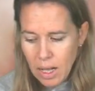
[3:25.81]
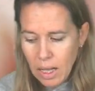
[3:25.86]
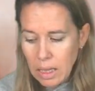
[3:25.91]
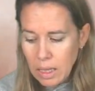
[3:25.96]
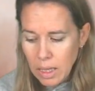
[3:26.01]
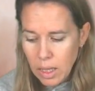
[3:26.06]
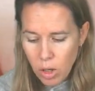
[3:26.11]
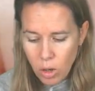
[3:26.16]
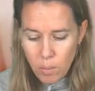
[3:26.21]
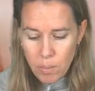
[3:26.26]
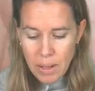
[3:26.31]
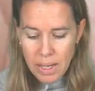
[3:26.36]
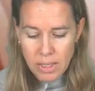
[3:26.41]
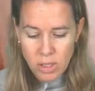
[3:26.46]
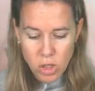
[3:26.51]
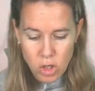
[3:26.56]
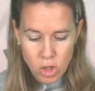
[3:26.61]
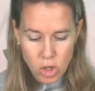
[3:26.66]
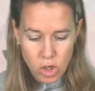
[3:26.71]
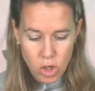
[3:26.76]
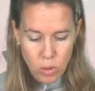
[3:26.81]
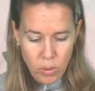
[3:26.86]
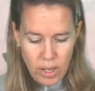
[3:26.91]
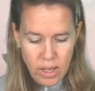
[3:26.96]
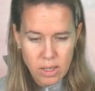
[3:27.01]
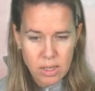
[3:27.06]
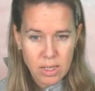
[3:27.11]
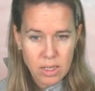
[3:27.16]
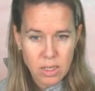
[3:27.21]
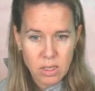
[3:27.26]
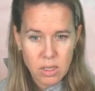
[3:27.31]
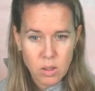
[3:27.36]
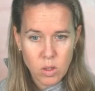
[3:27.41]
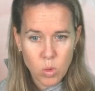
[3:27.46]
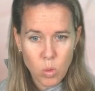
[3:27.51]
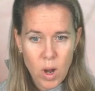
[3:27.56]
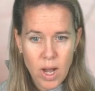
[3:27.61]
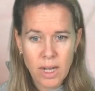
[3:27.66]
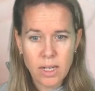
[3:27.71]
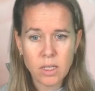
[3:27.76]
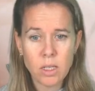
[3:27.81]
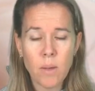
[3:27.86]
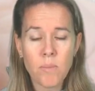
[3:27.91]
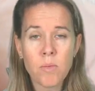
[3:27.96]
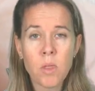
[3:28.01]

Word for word: little bit to it distance-wise.